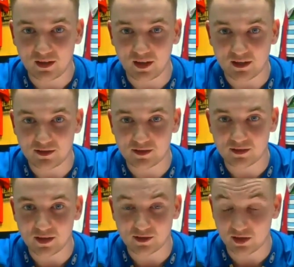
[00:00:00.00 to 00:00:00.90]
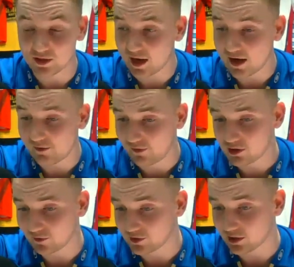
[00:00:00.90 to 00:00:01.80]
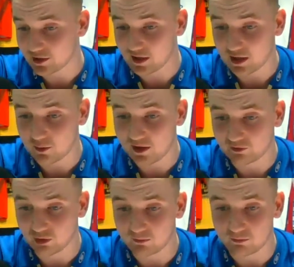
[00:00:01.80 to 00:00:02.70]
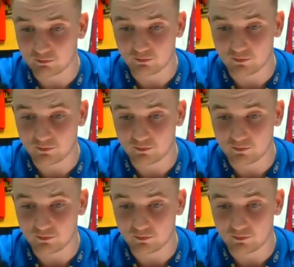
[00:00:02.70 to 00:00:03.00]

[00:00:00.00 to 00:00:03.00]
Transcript: It's going to take. First off, it's going to take away from